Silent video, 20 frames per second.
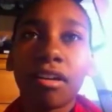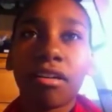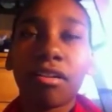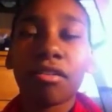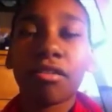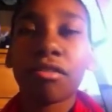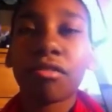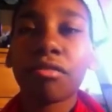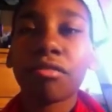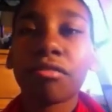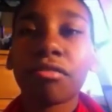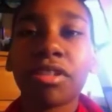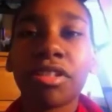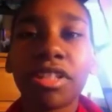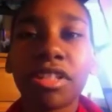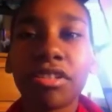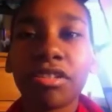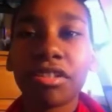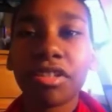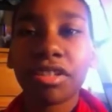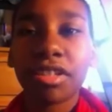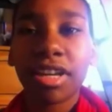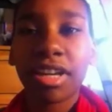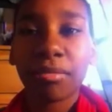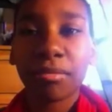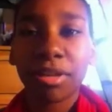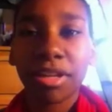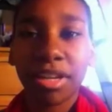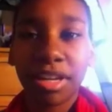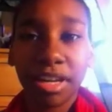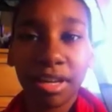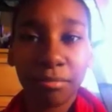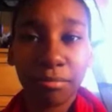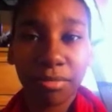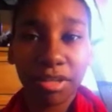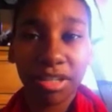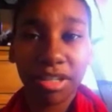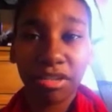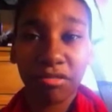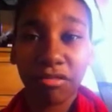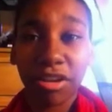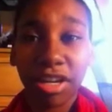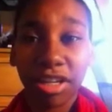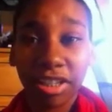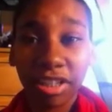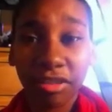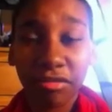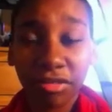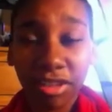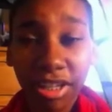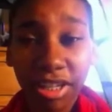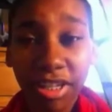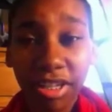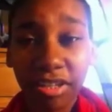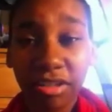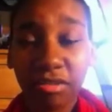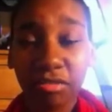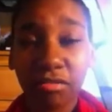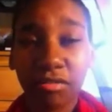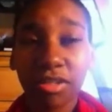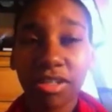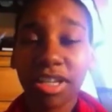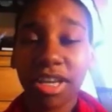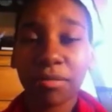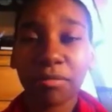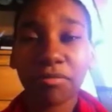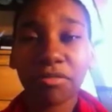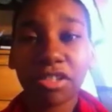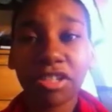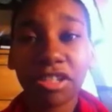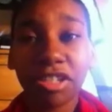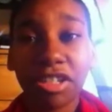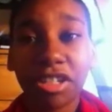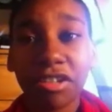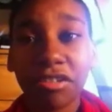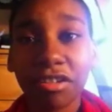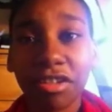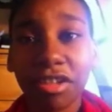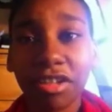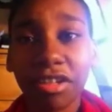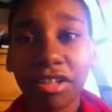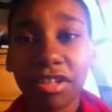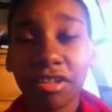Although interior design may not be directly related to the type of engineering